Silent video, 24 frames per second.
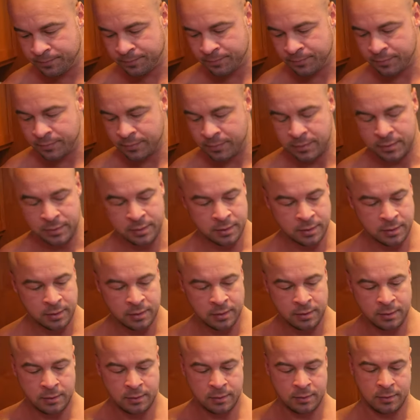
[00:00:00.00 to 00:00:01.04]

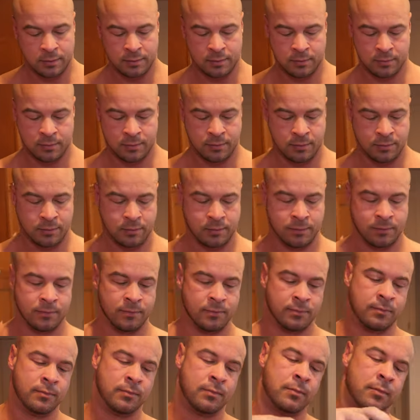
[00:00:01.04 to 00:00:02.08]

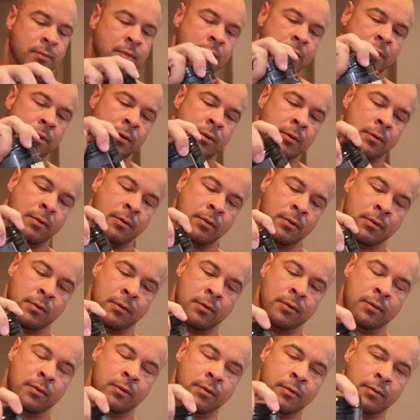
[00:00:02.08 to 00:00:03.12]

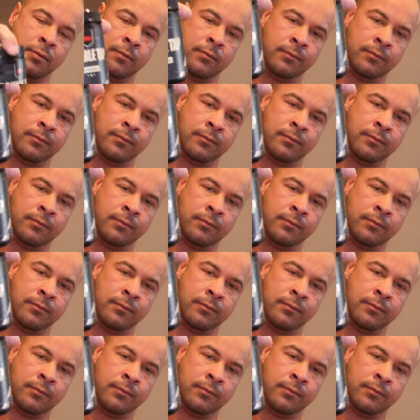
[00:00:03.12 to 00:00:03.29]
Nobody speaks.